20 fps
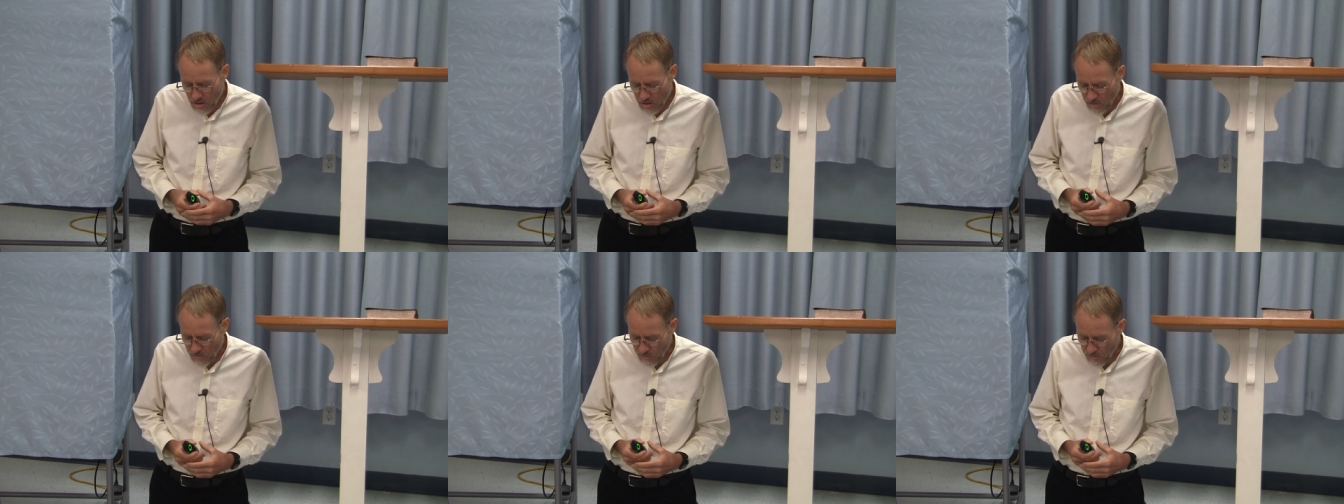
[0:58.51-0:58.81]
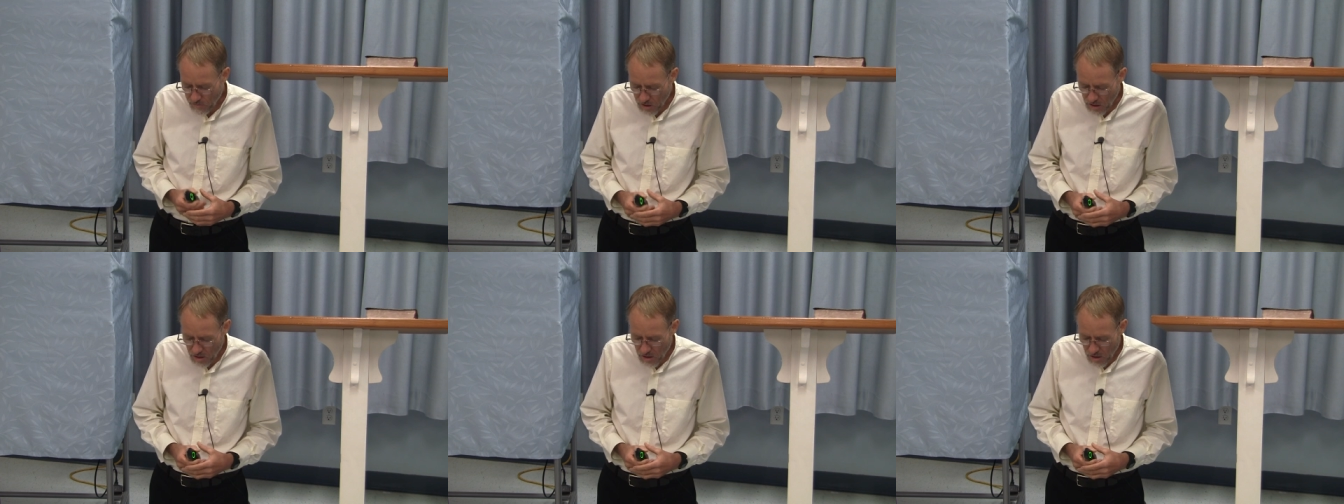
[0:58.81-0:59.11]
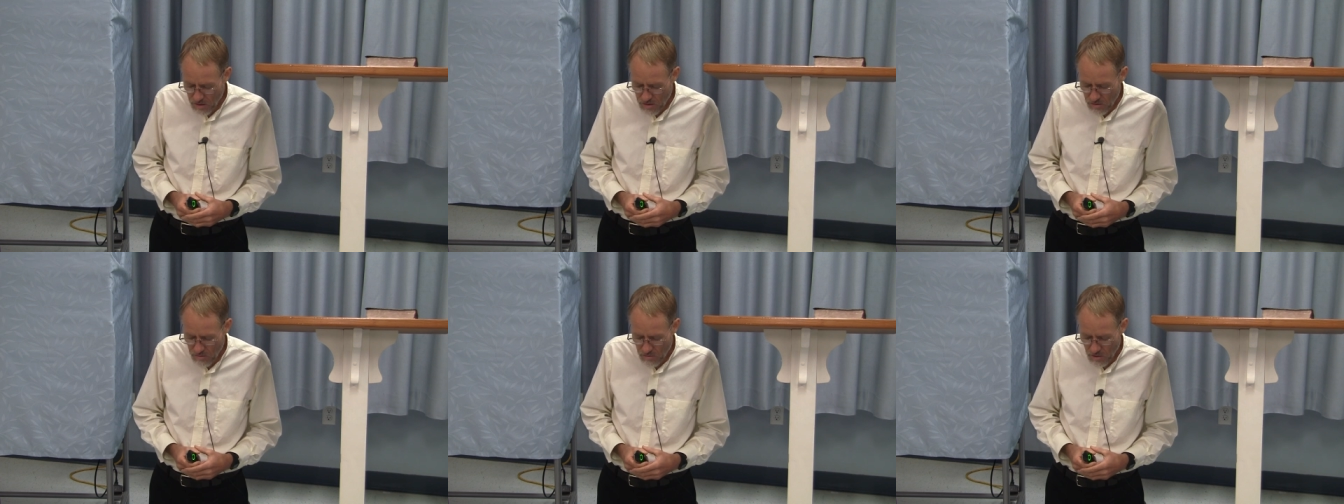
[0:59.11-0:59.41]
to feed
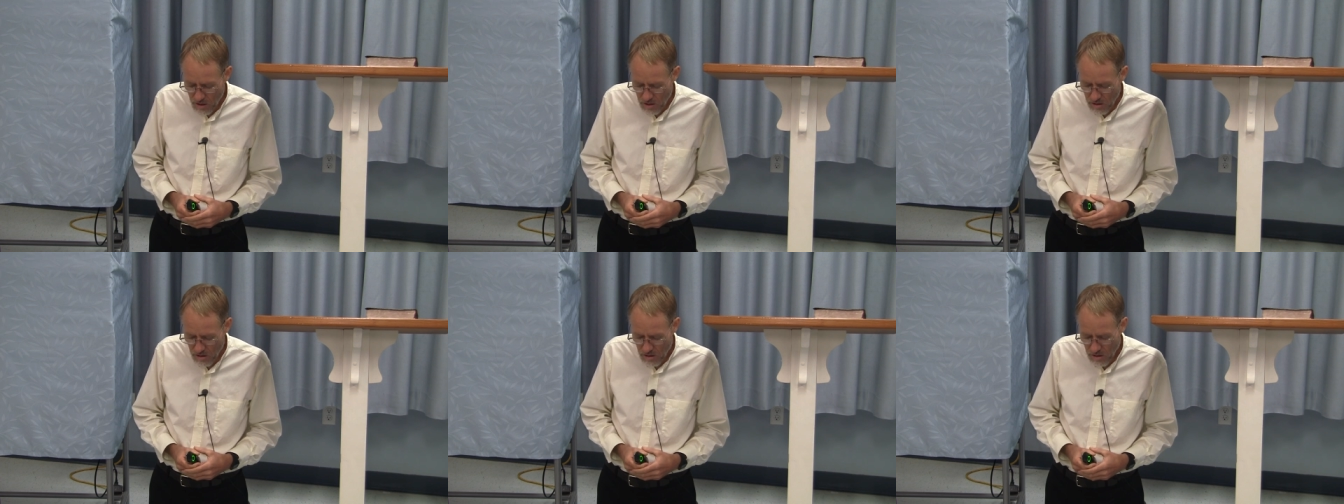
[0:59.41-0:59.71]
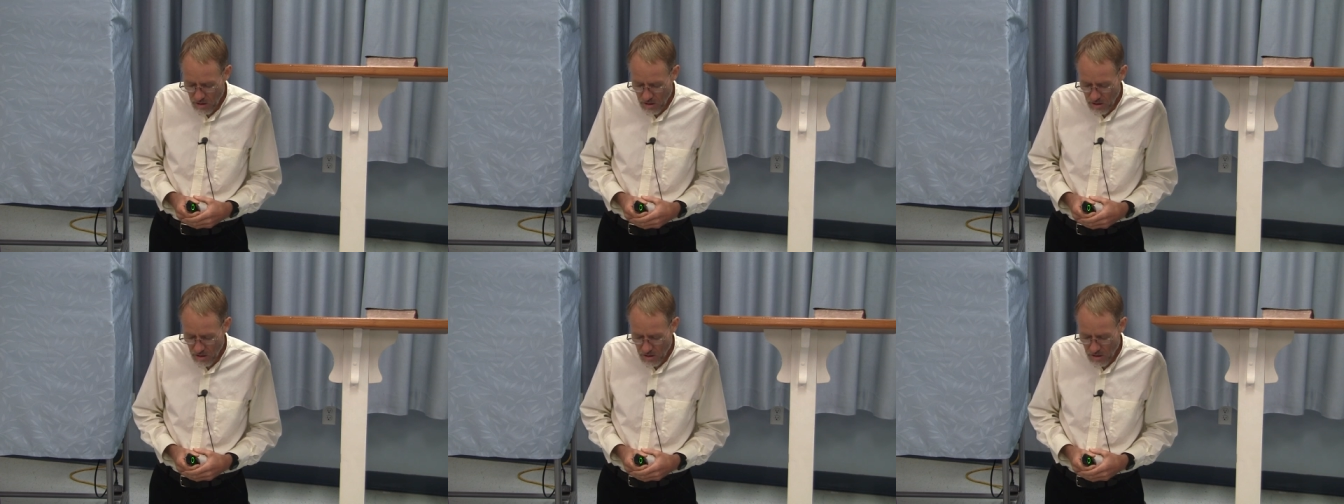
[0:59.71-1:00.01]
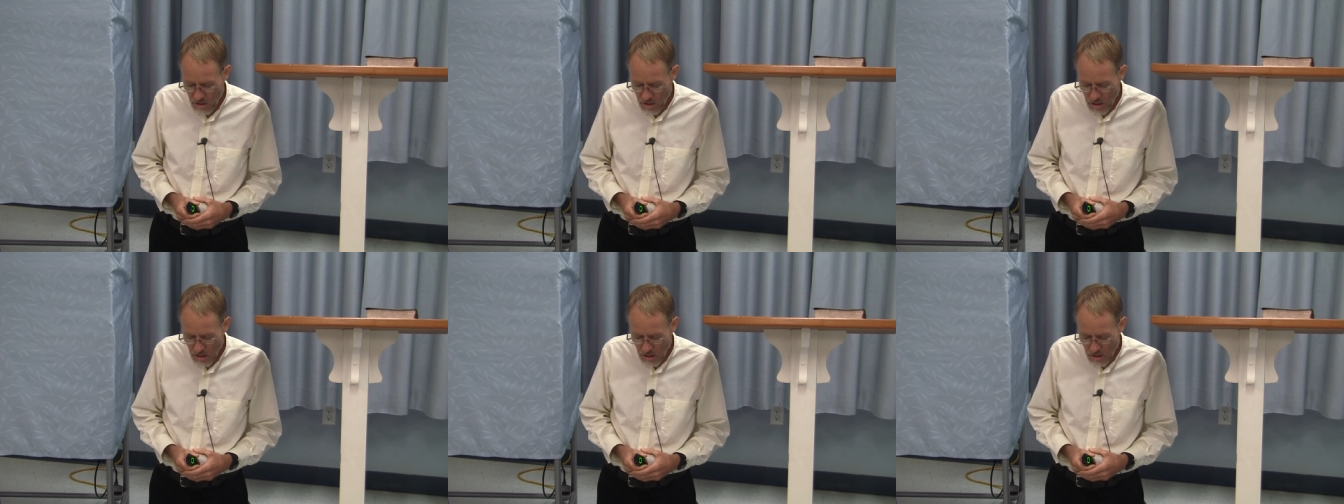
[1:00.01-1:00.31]
us with the
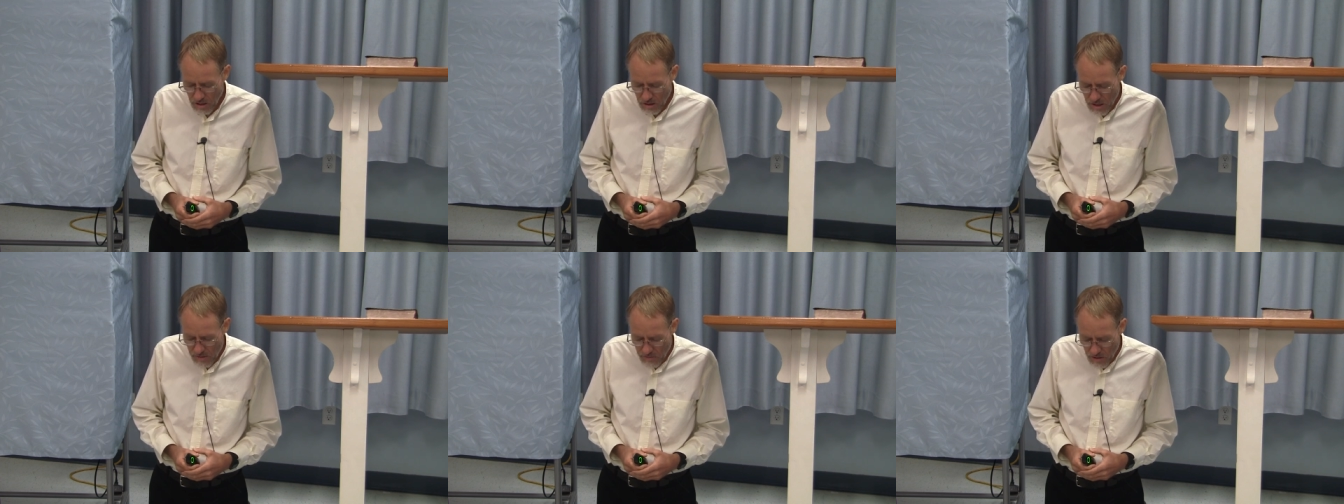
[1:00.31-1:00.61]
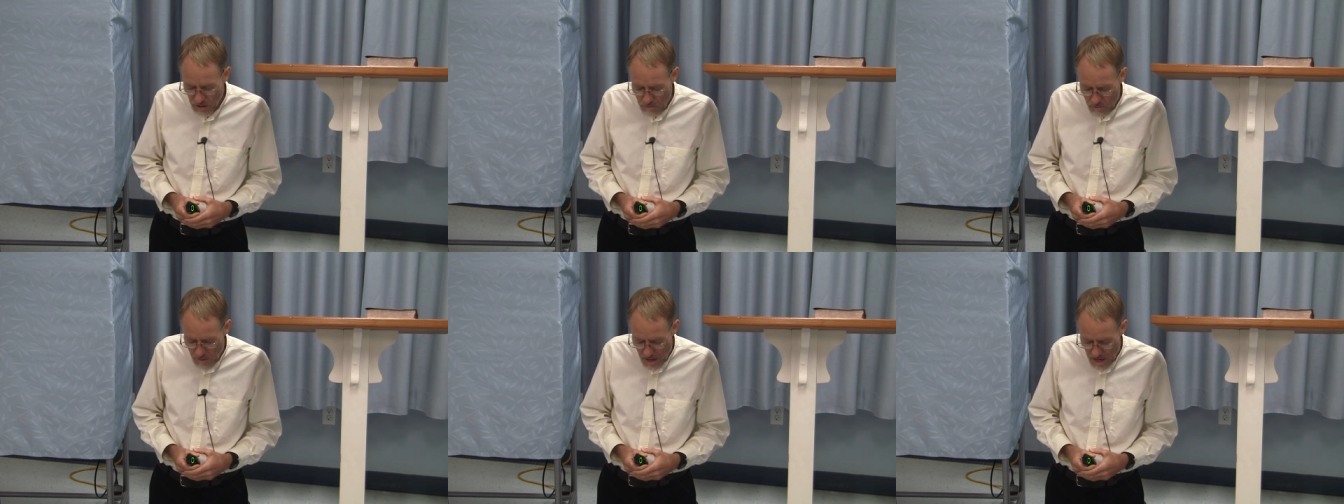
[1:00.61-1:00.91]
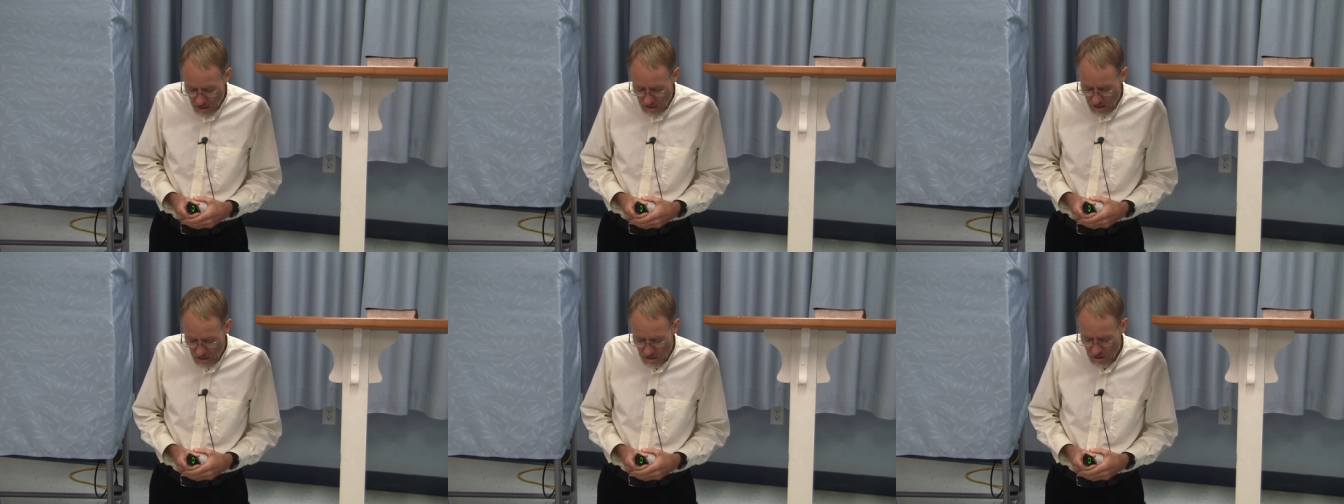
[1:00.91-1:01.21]
living
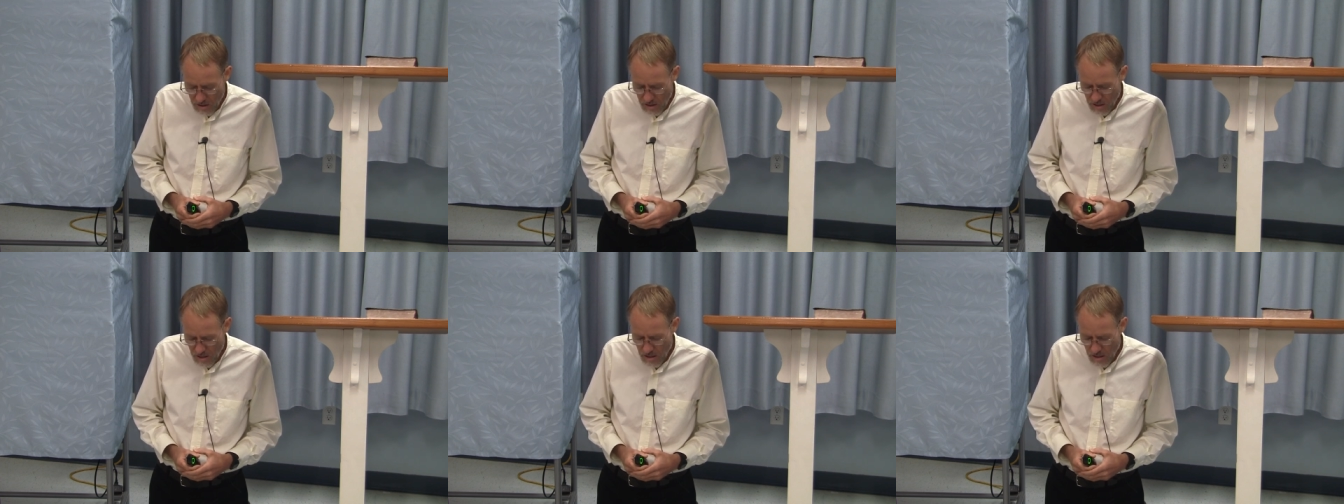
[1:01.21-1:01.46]
manna,